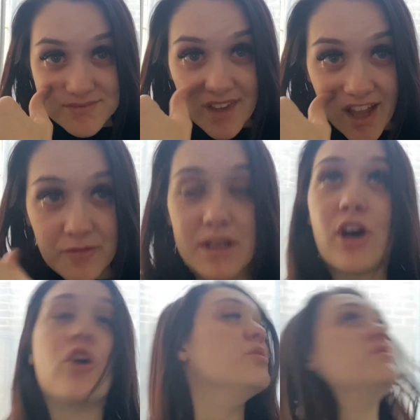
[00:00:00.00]
I've been
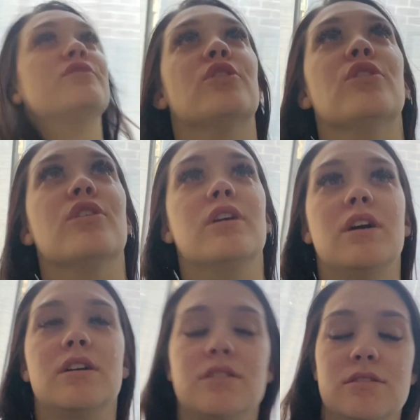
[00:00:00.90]
home for,
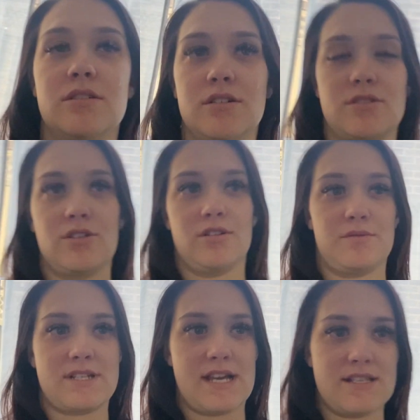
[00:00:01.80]
oh God,
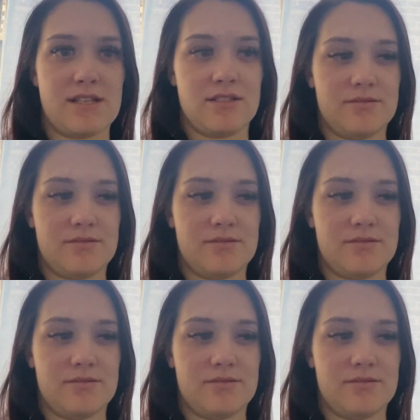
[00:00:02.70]
what day is it?